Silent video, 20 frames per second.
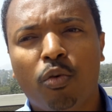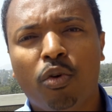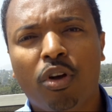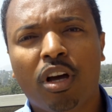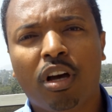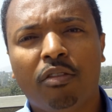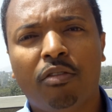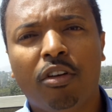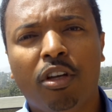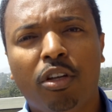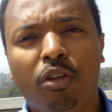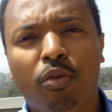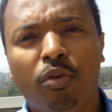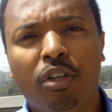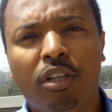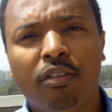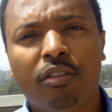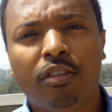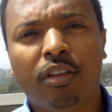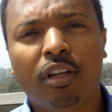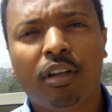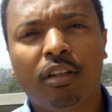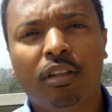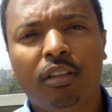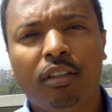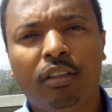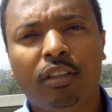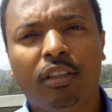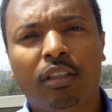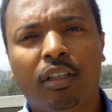we have a unit there,
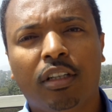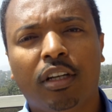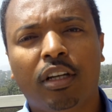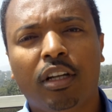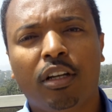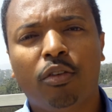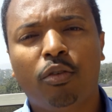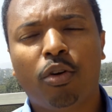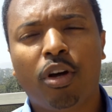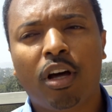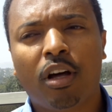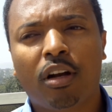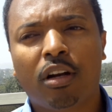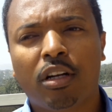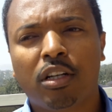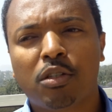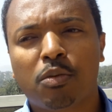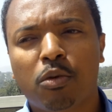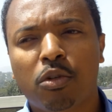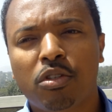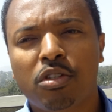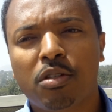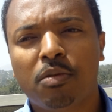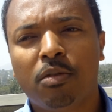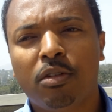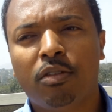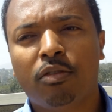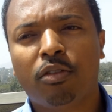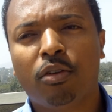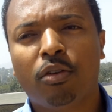and we are
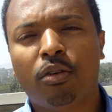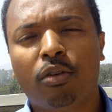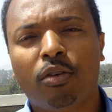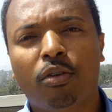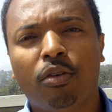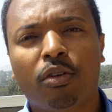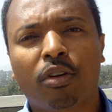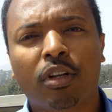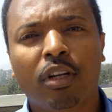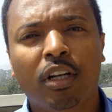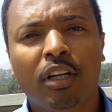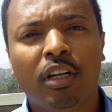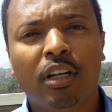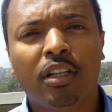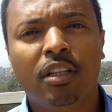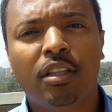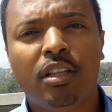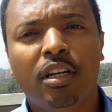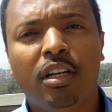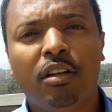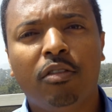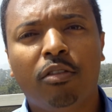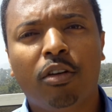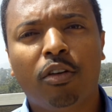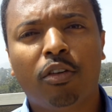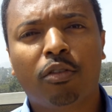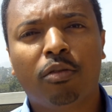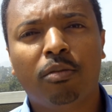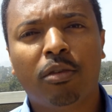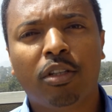responsible for the
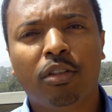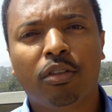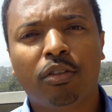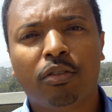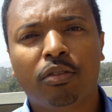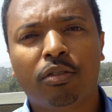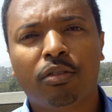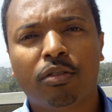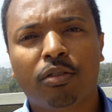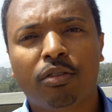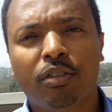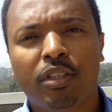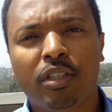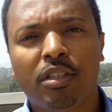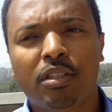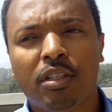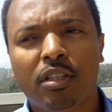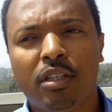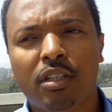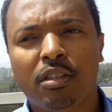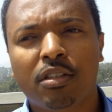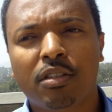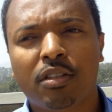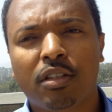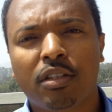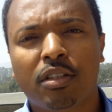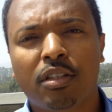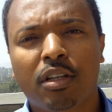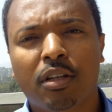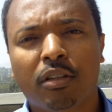development of this
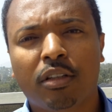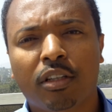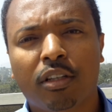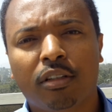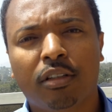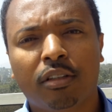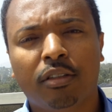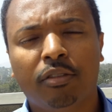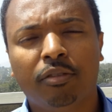industry sector.